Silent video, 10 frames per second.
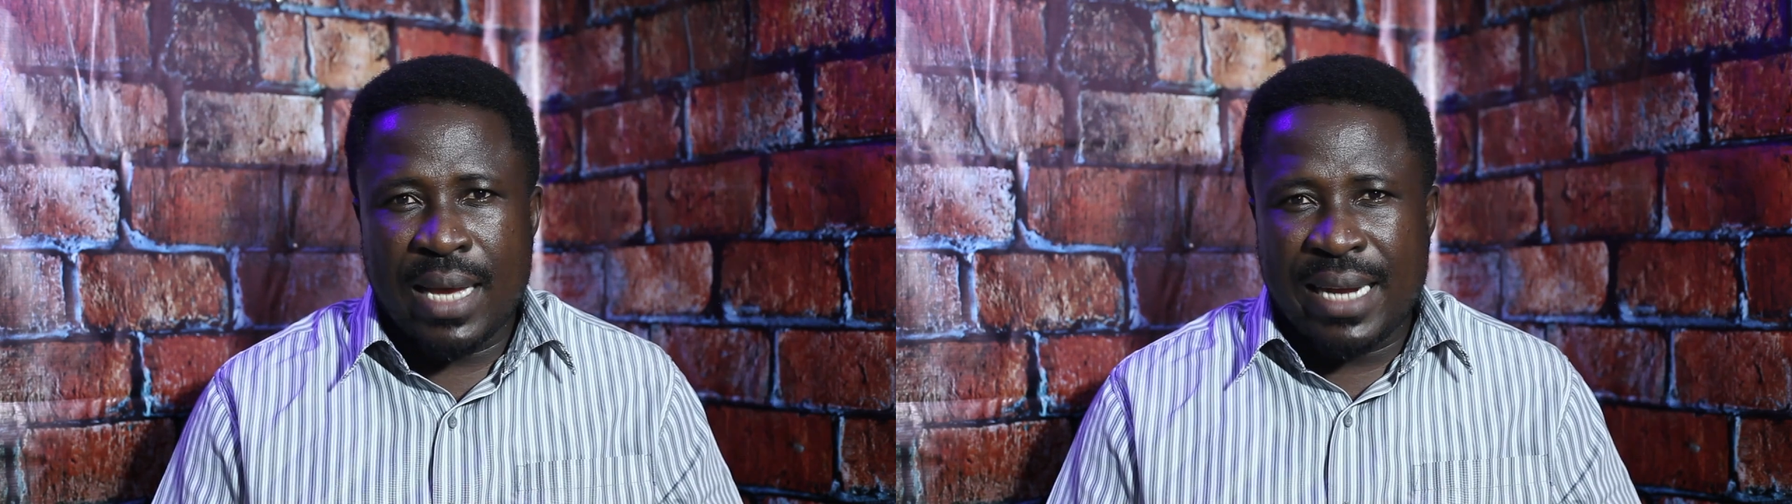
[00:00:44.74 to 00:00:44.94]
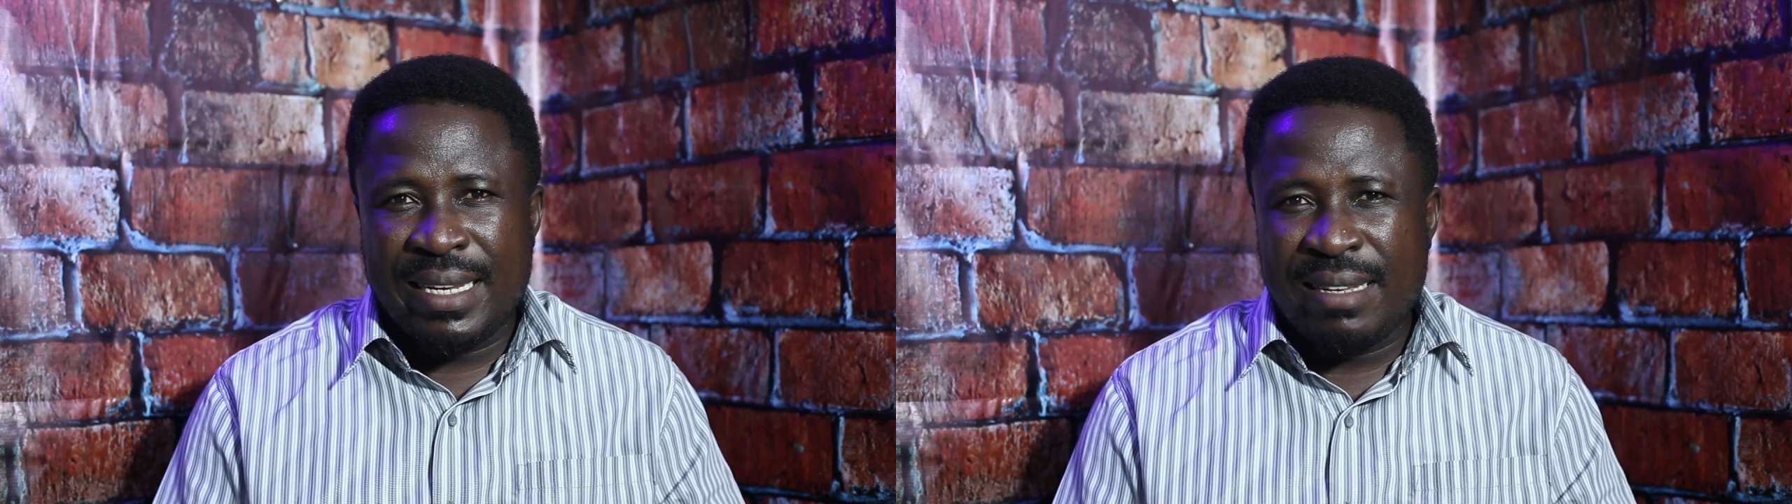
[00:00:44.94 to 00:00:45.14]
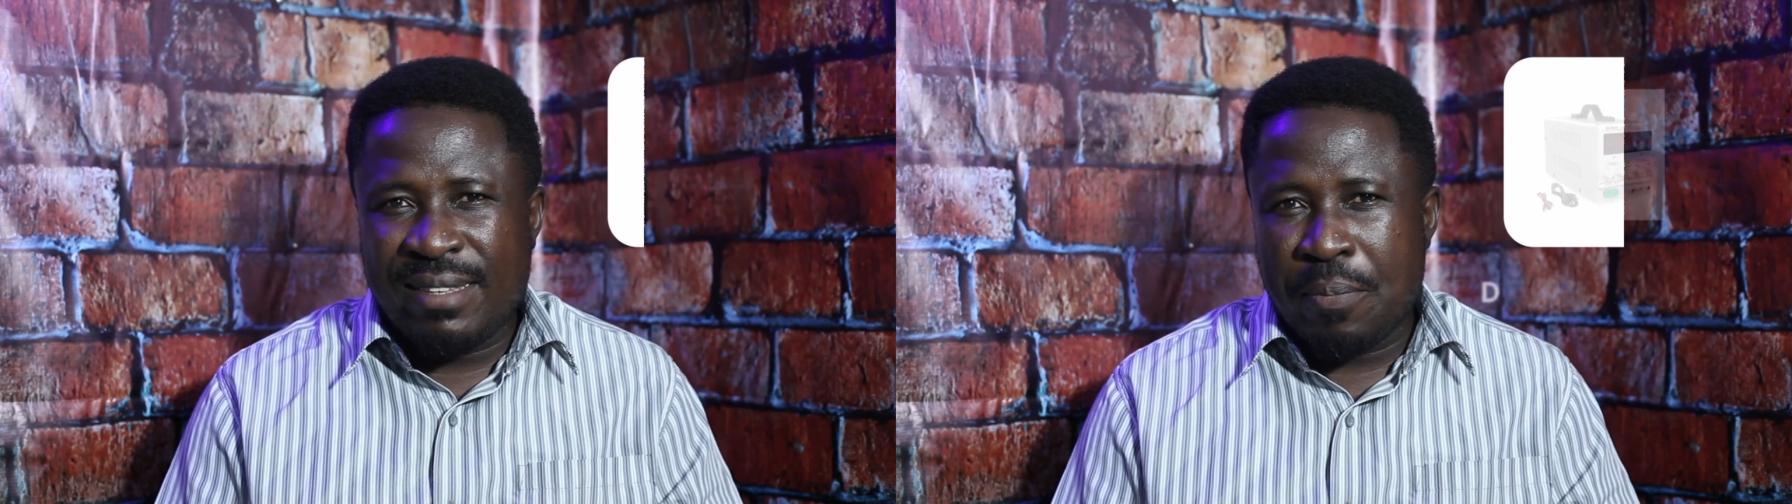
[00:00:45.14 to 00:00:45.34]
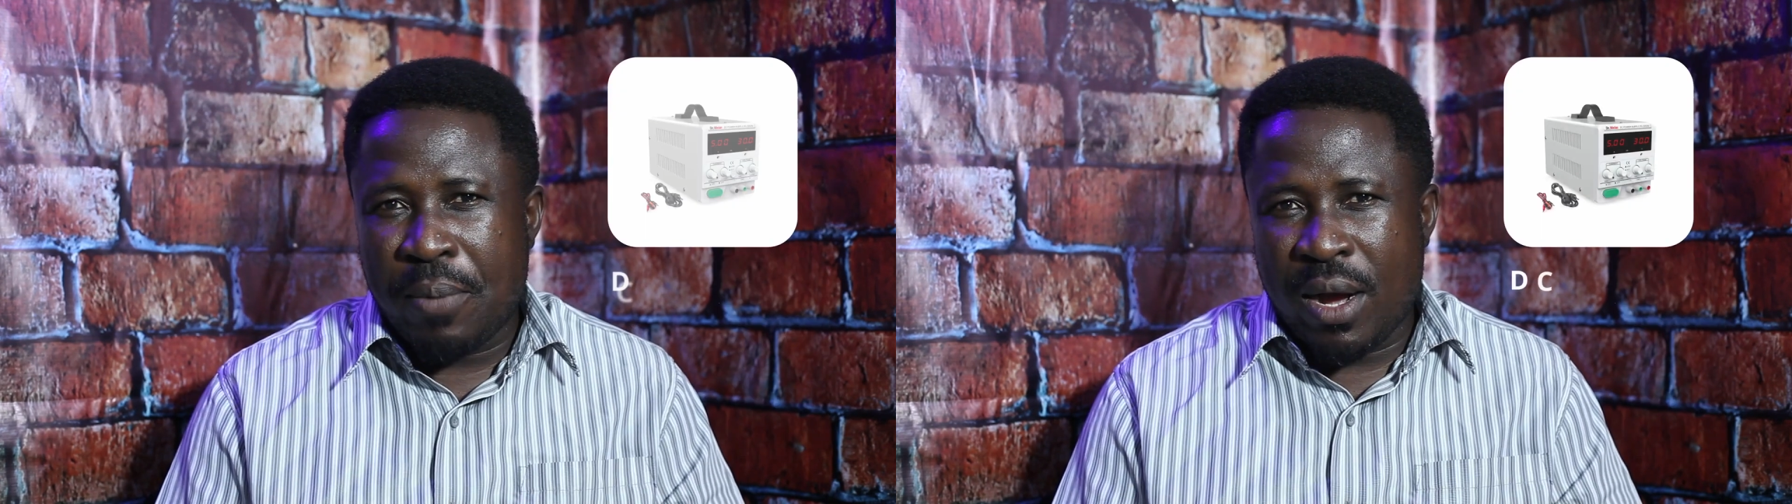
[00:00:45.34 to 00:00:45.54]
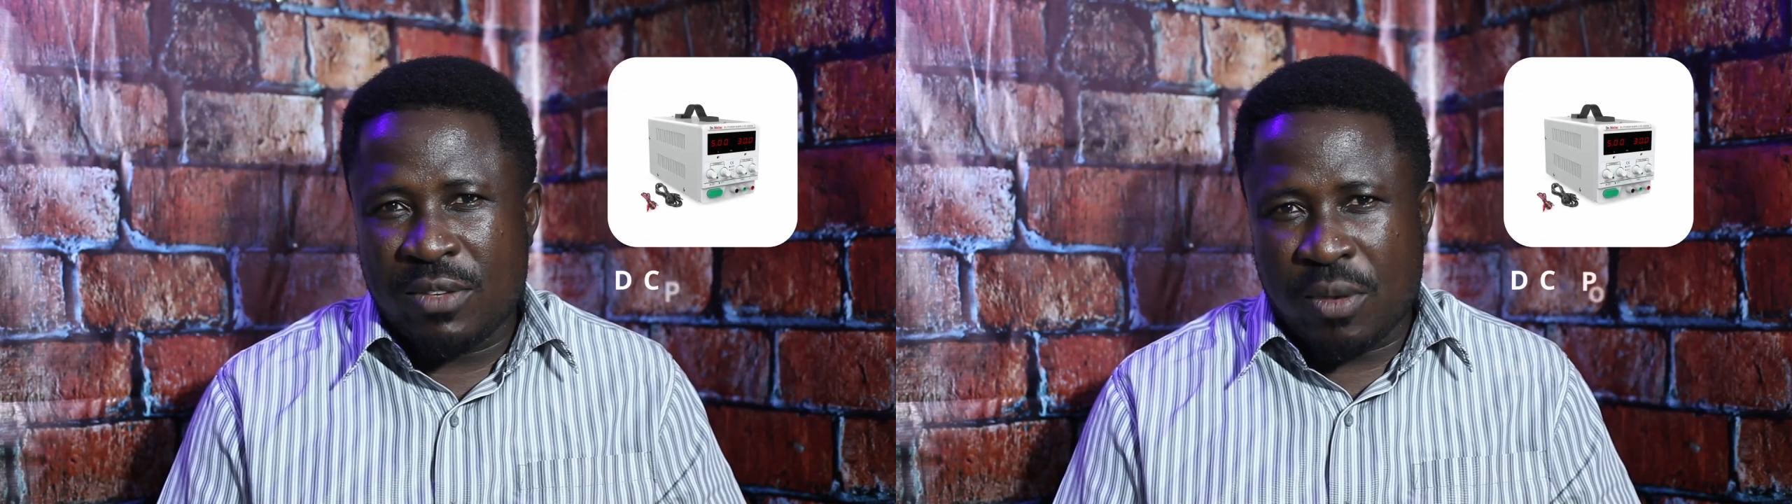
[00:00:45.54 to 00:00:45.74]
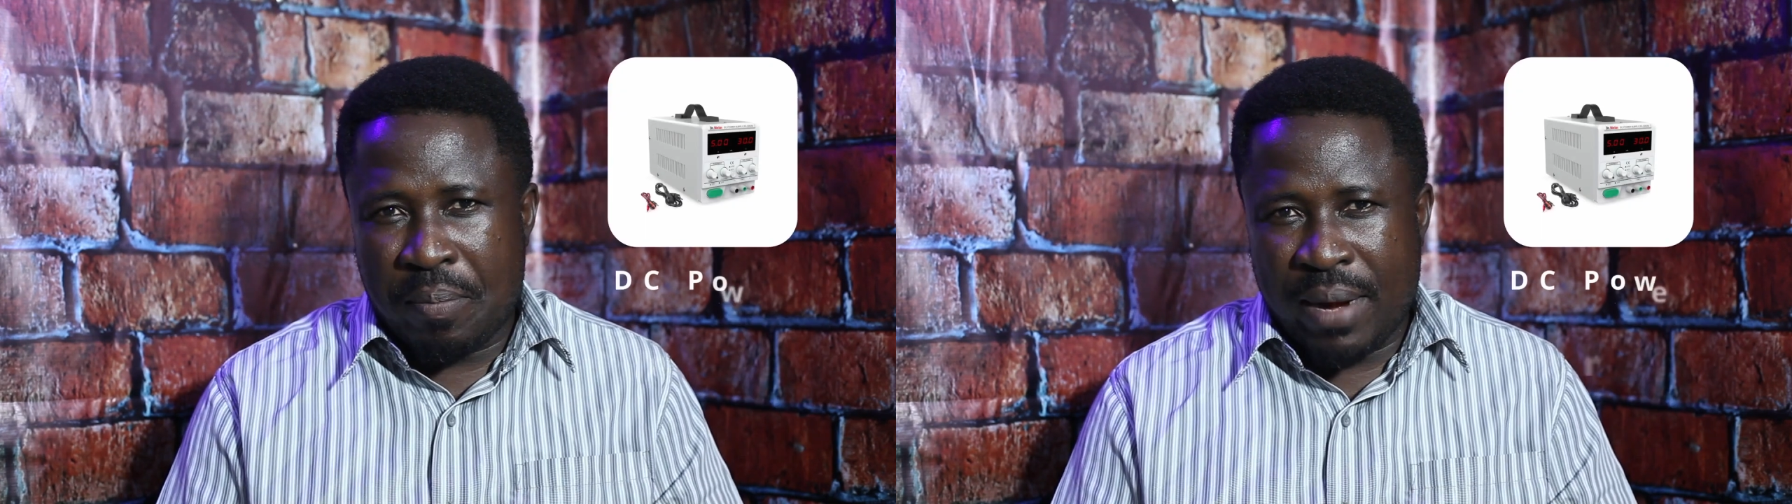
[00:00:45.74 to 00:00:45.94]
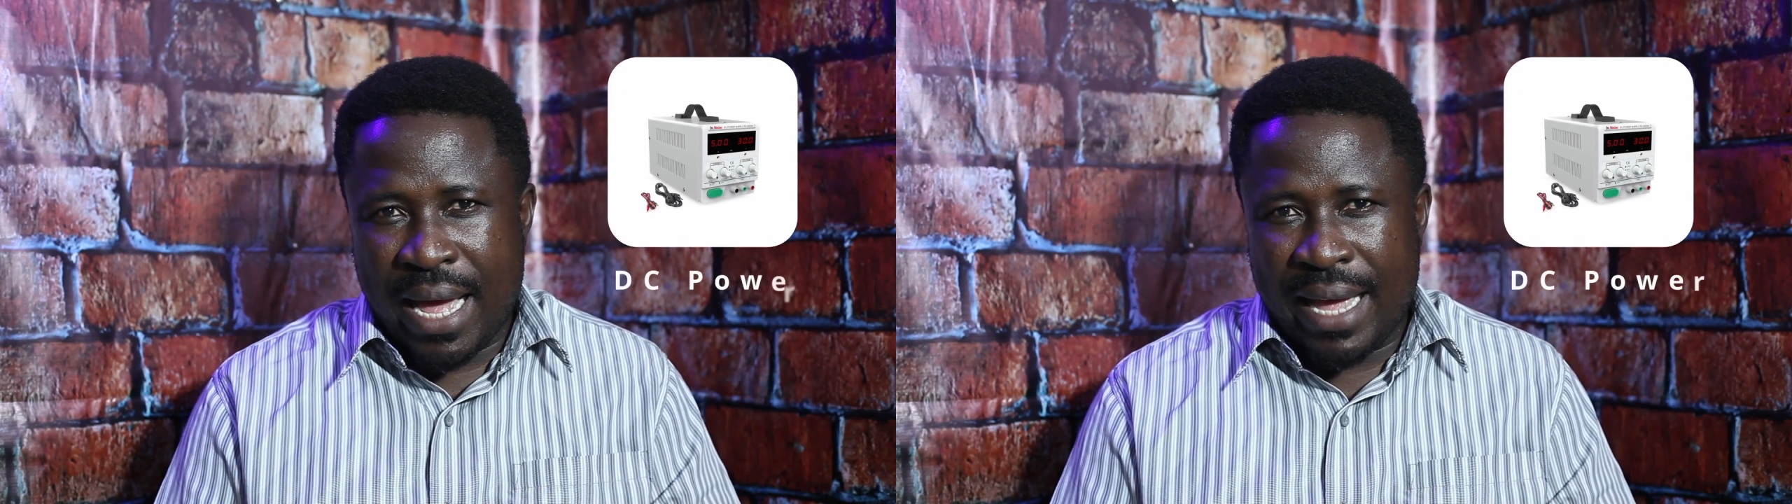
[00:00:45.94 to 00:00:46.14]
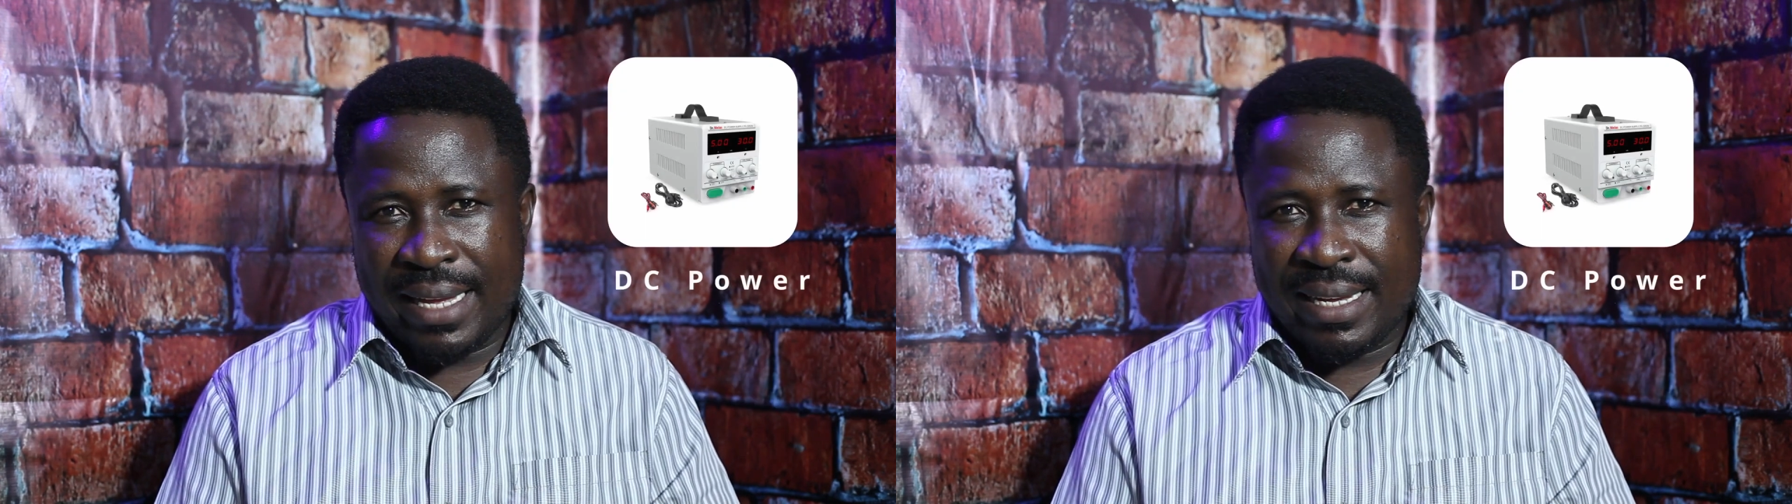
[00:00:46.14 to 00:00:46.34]
DC power
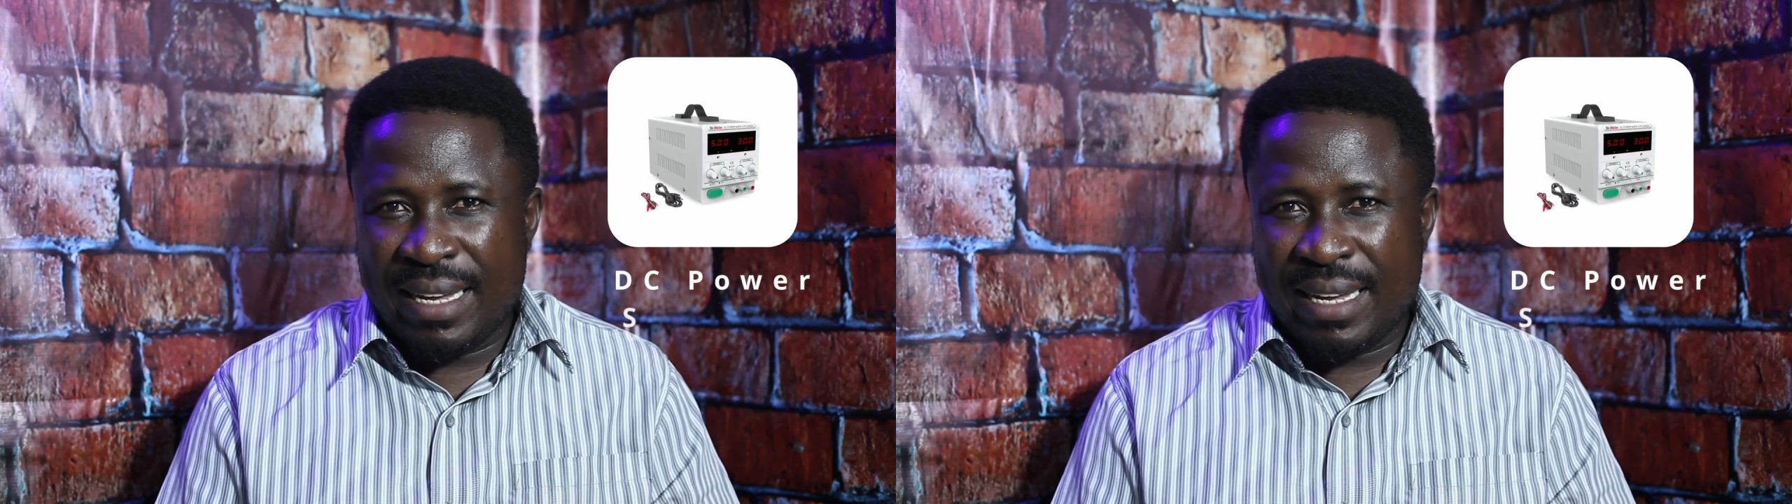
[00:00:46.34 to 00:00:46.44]
supply